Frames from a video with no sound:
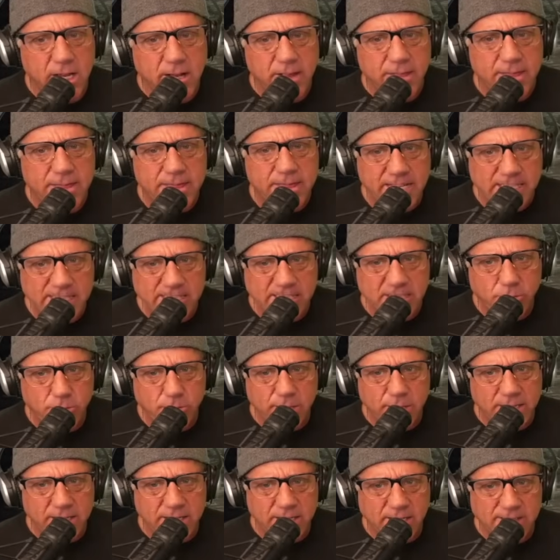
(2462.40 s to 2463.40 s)
This is what
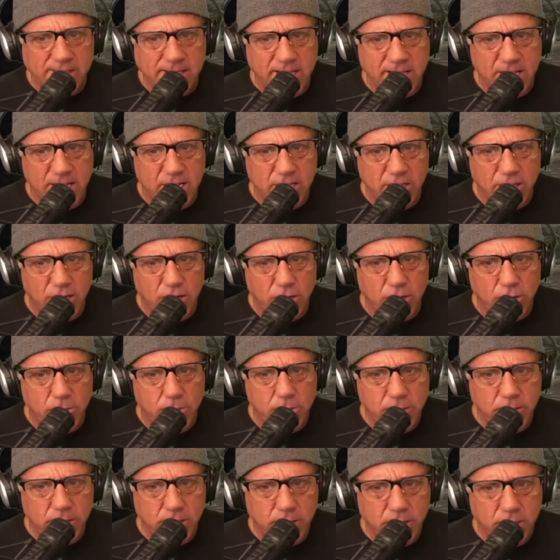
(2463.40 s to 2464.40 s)
it does on a globe.
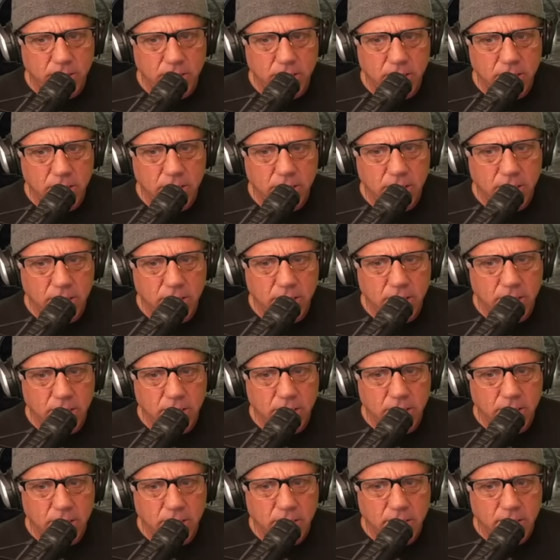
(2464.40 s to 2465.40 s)

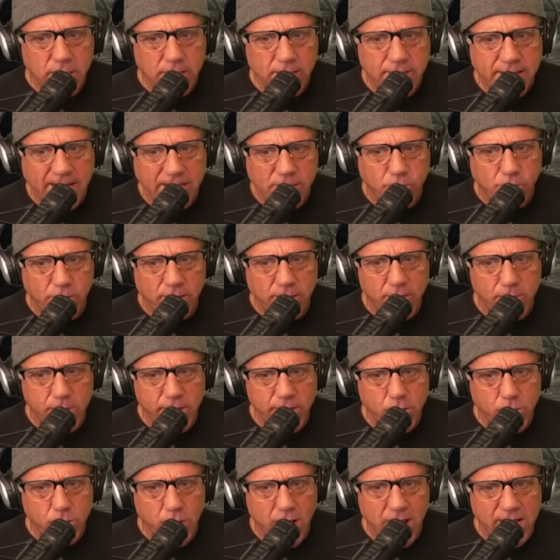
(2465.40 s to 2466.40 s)
That's what it
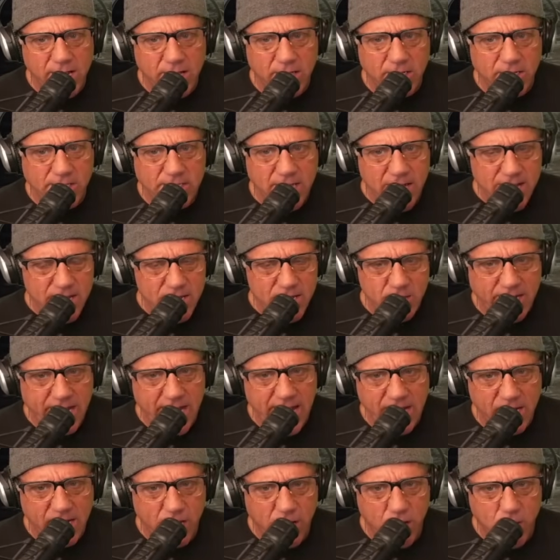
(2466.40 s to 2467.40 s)
requires. You
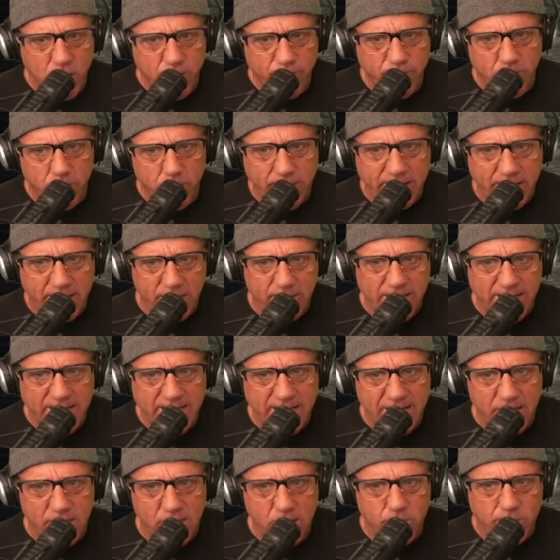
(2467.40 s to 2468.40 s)
can't go from here to
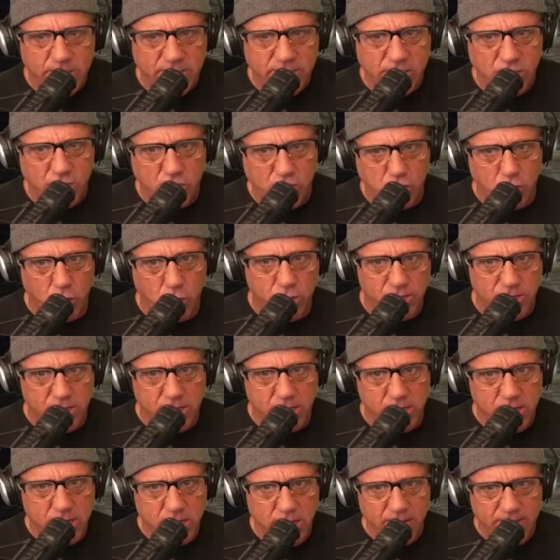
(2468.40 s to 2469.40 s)
here, which is
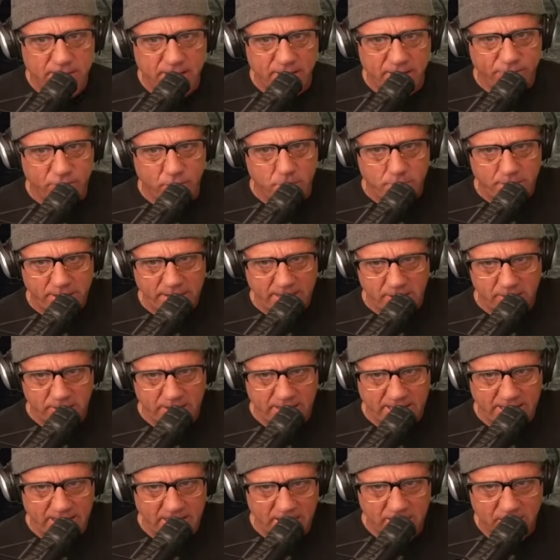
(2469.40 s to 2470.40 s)
shorter than from here to
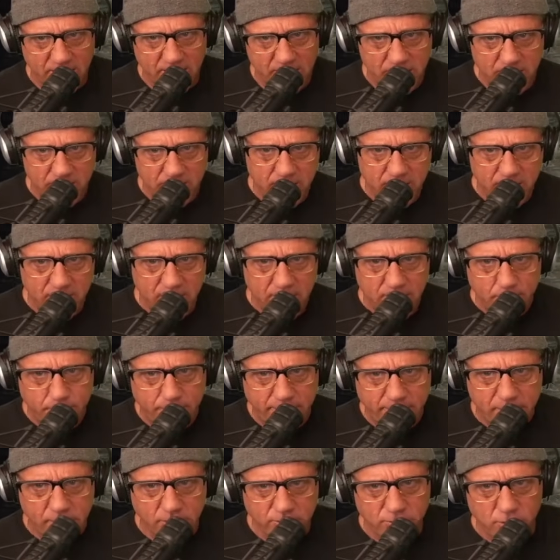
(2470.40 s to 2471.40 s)
here, but
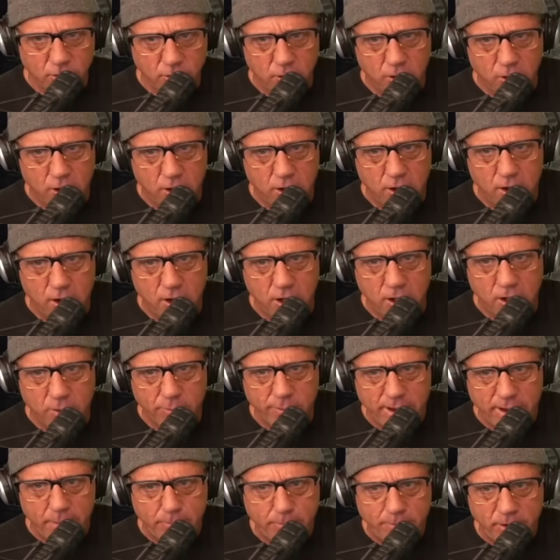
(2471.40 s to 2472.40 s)
it goes all the way
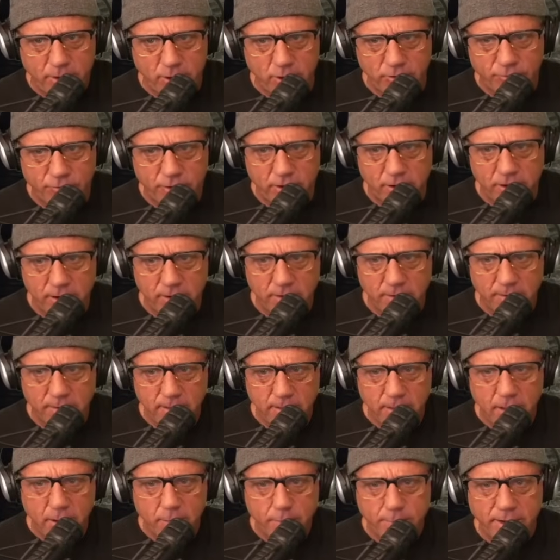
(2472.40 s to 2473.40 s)
up and over.
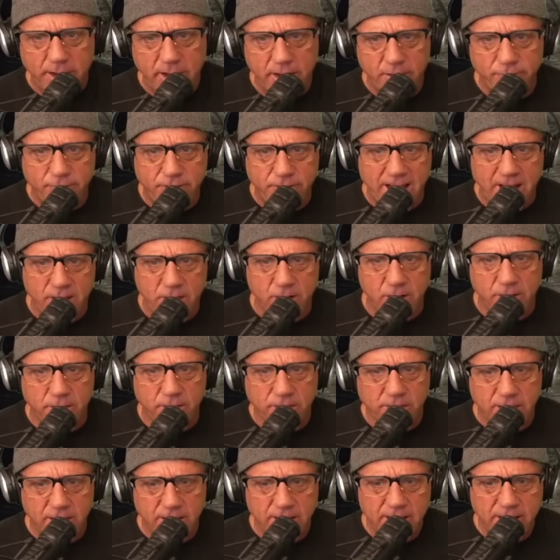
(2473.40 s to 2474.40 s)
But on a flat Earth,
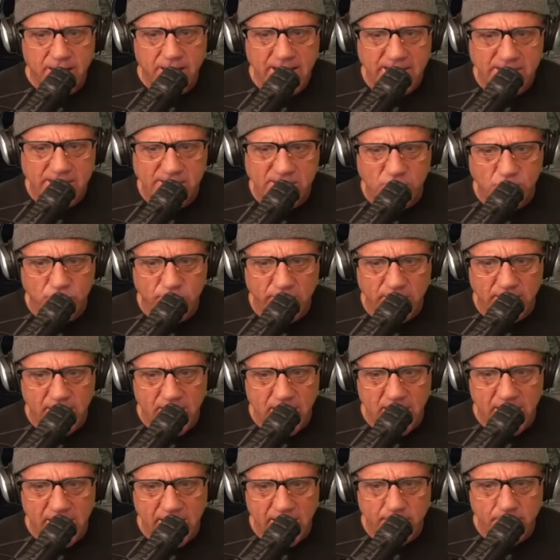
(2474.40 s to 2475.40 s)
it's a straight
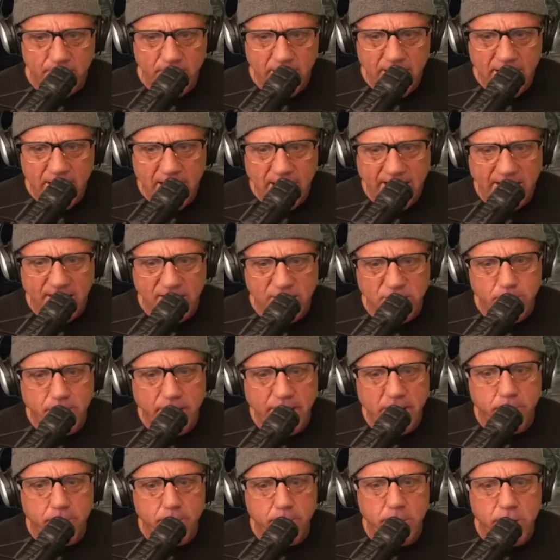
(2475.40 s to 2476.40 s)
line. And there's been
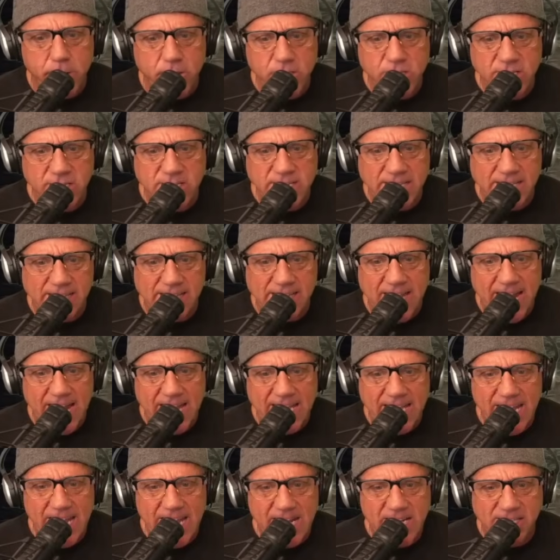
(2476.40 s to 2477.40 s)
emergency
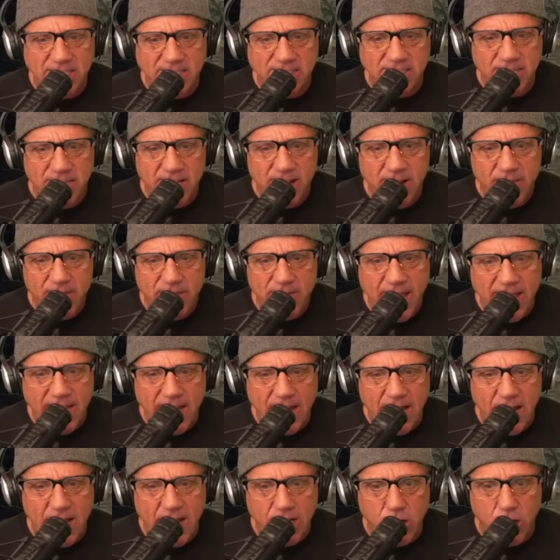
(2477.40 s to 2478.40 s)
landings that
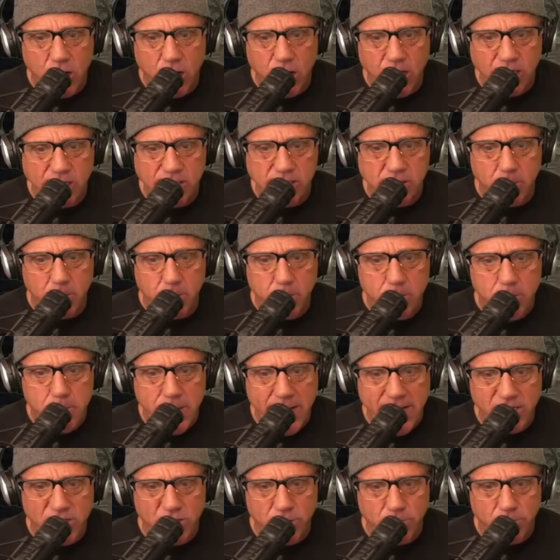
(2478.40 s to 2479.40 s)
cause
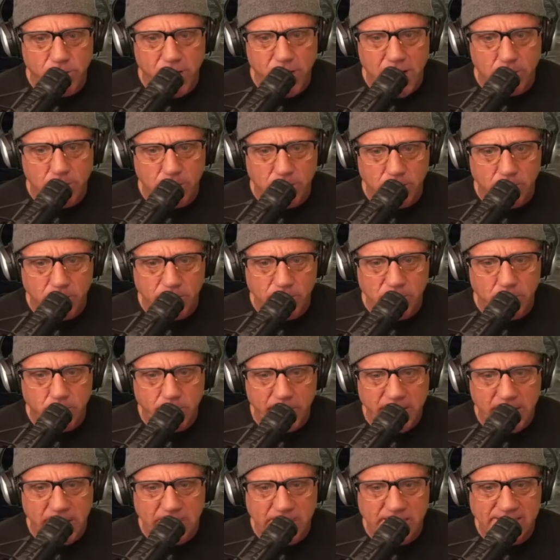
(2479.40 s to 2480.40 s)
major problems
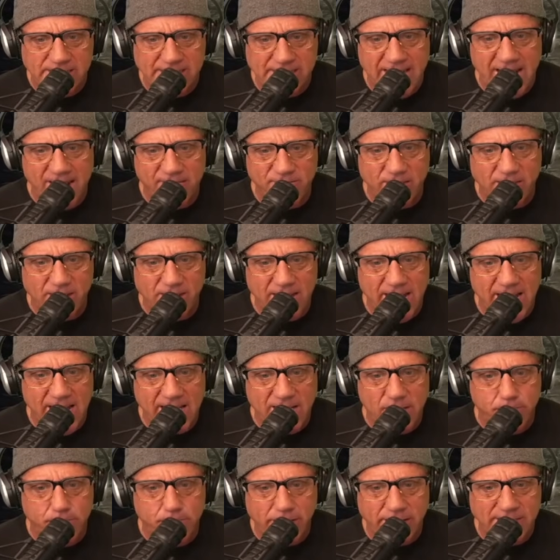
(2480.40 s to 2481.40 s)
because they have to land
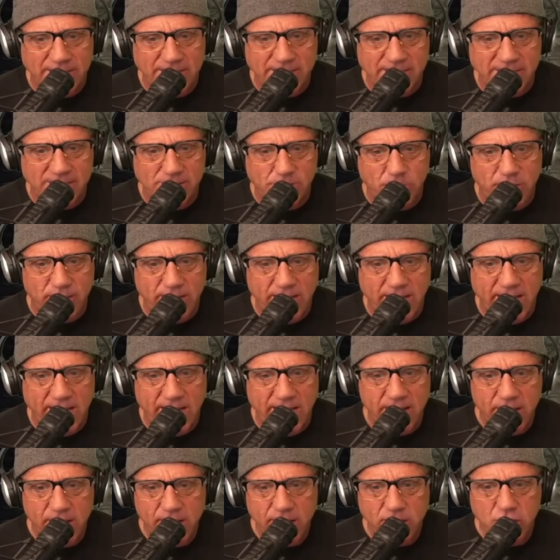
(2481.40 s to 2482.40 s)
in places where they
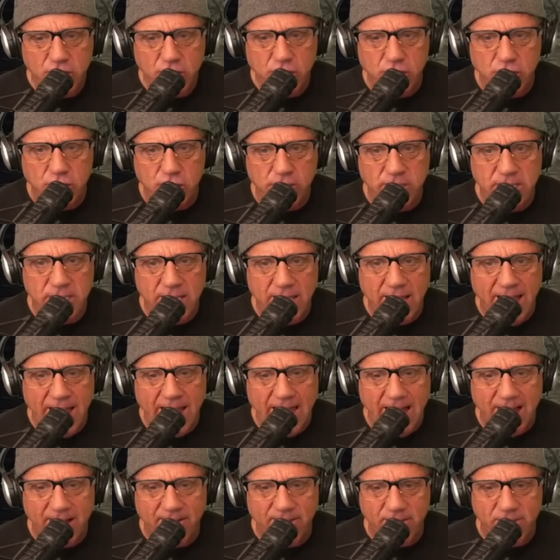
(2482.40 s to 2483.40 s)
shouldn't
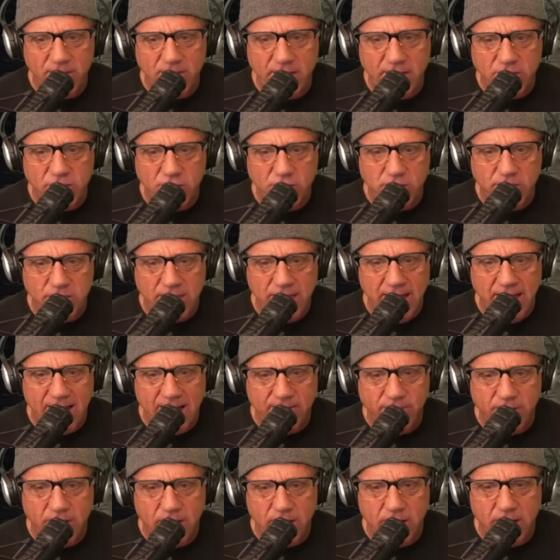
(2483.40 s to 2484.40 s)
have they shouldn't
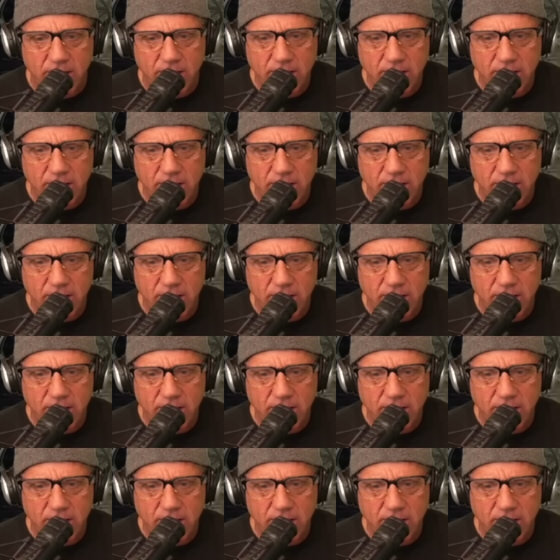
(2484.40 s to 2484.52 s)
have uh